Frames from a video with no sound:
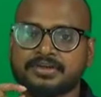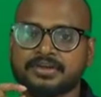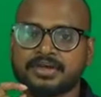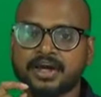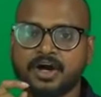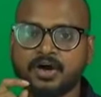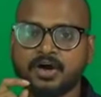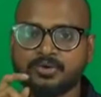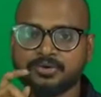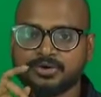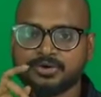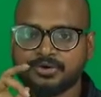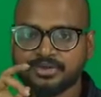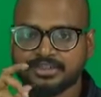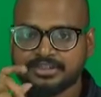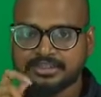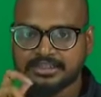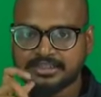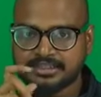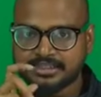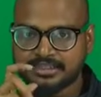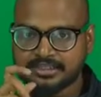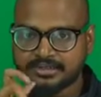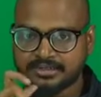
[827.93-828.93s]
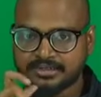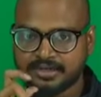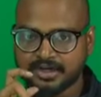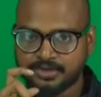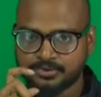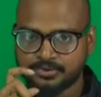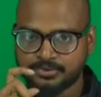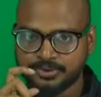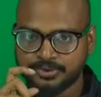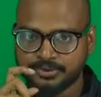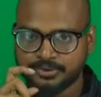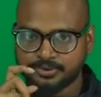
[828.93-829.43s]
how you are thinking,
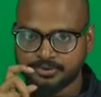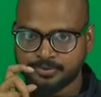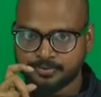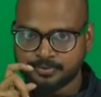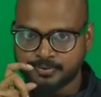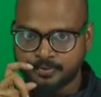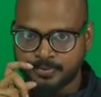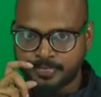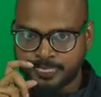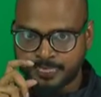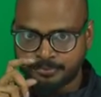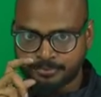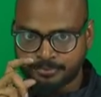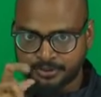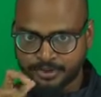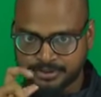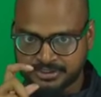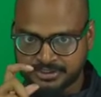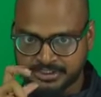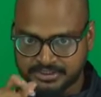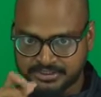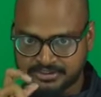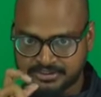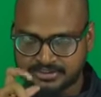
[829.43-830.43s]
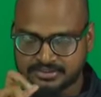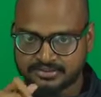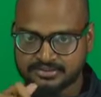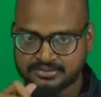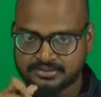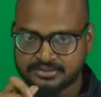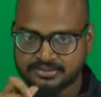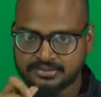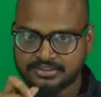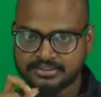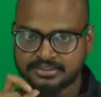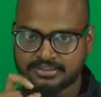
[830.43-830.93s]
how you process
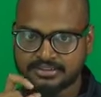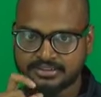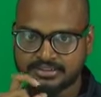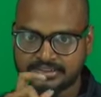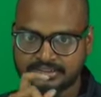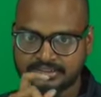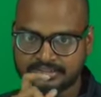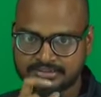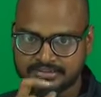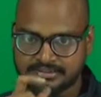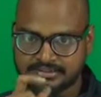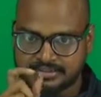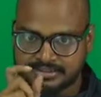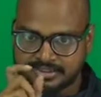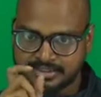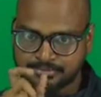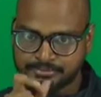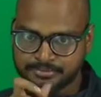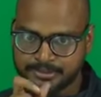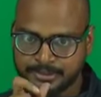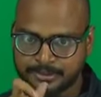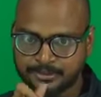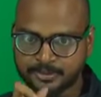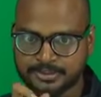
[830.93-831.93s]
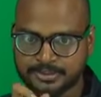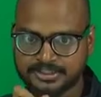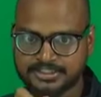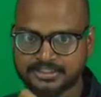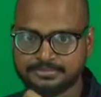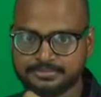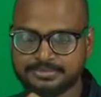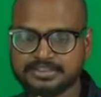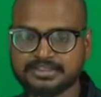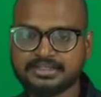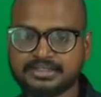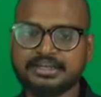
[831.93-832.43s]
these simple
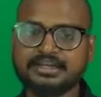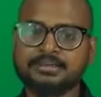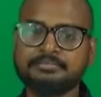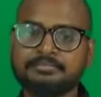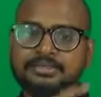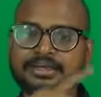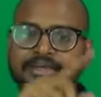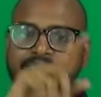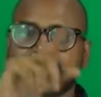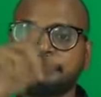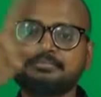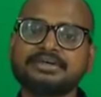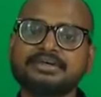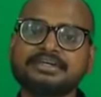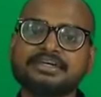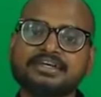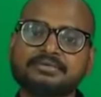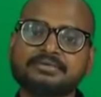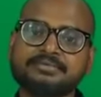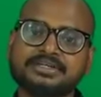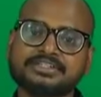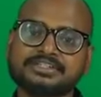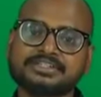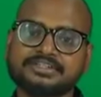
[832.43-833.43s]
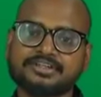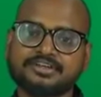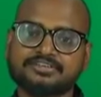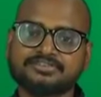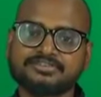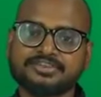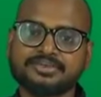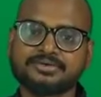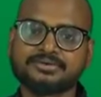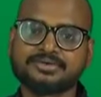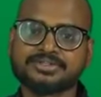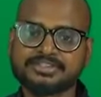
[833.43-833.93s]
concepts and make a bigger picture of
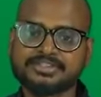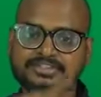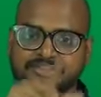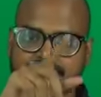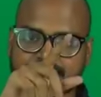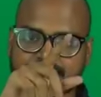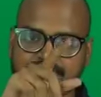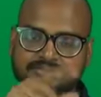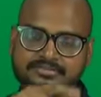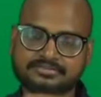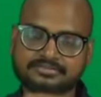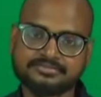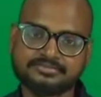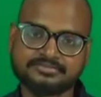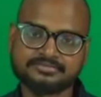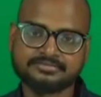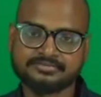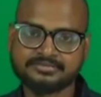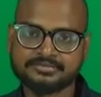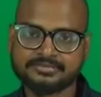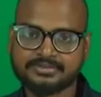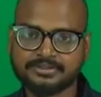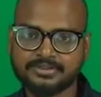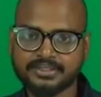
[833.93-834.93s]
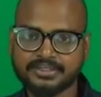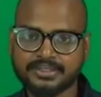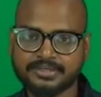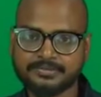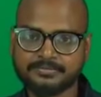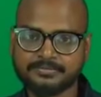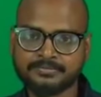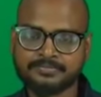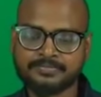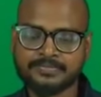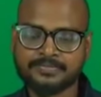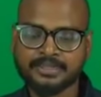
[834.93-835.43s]
the question itself. Okay,
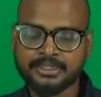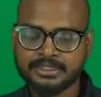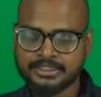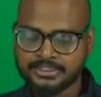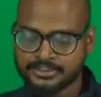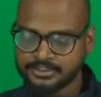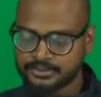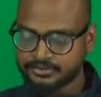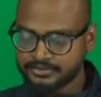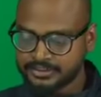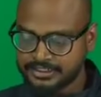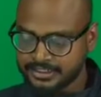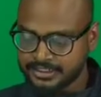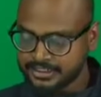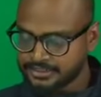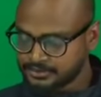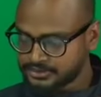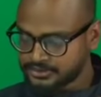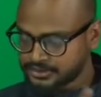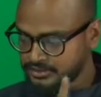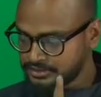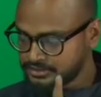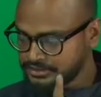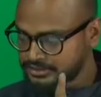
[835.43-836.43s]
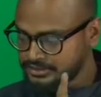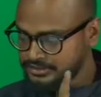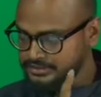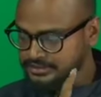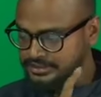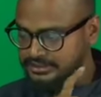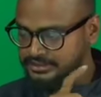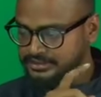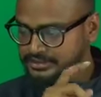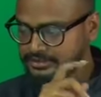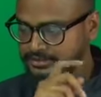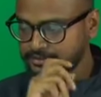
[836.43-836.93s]
so we try to solve these
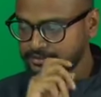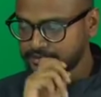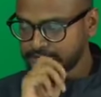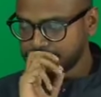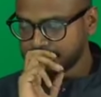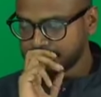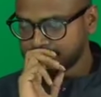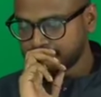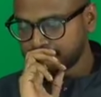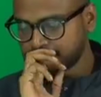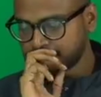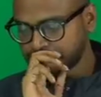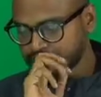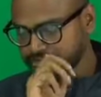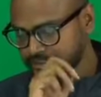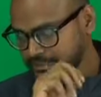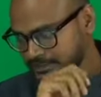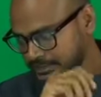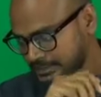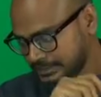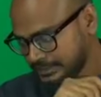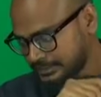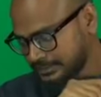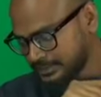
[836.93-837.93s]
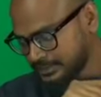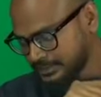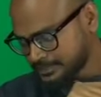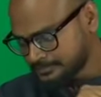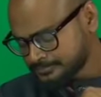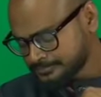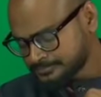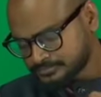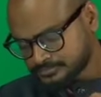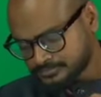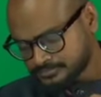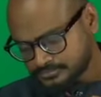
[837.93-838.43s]
things and all. Before we tell that,
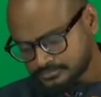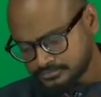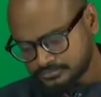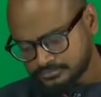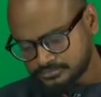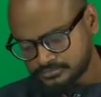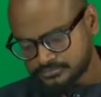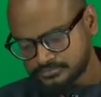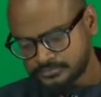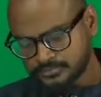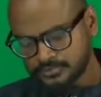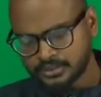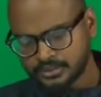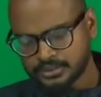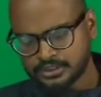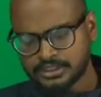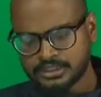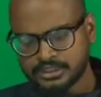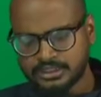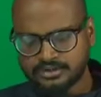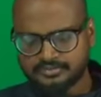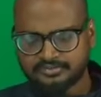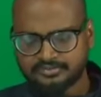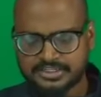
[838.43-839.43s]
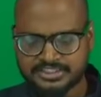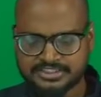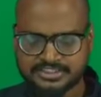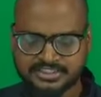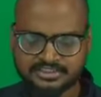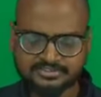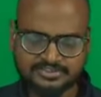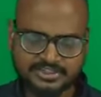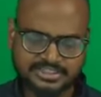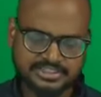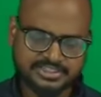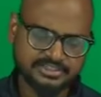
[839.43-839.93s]
first thing
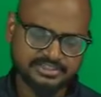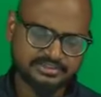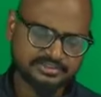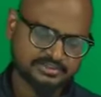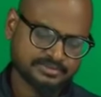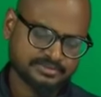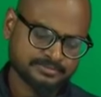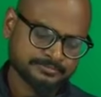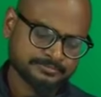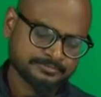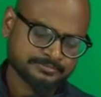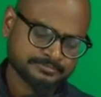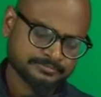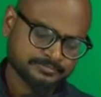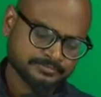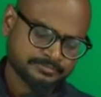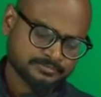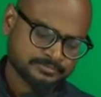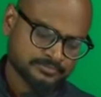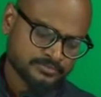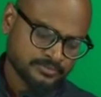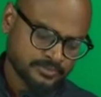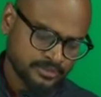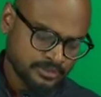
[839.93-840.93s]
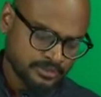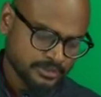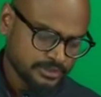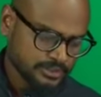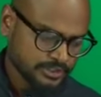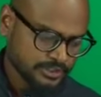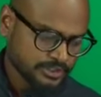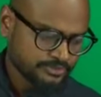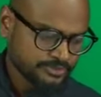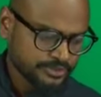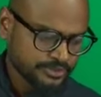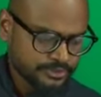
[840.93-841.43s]
first is
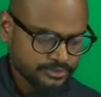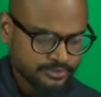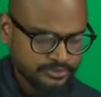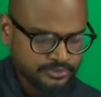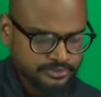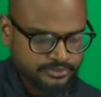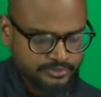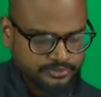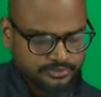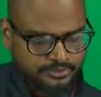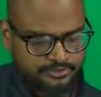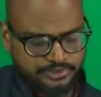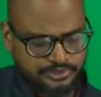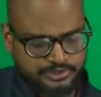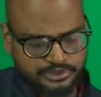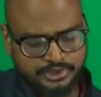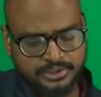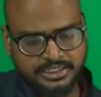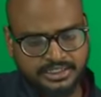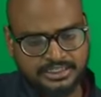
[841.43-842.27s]
if you you should